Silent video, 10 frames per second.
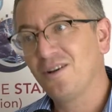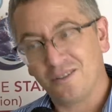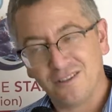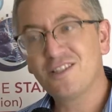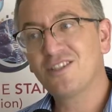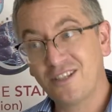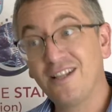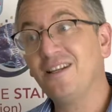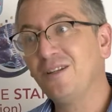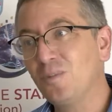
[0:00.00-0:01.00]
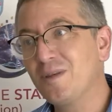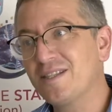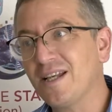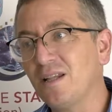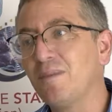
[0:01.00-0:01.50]
This still need to be
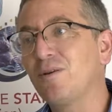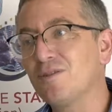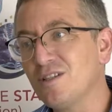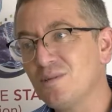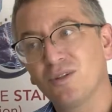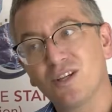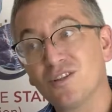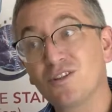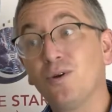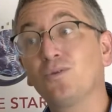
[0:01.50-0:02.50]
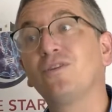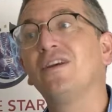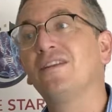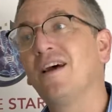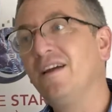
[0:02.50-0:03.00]
studied because these mutations go to the
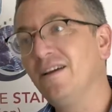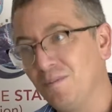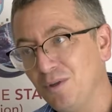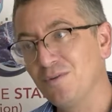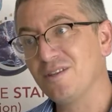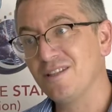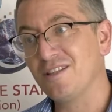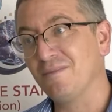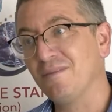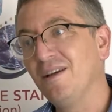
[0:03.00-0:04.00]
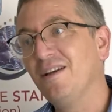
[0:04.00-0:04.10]
entire immune system,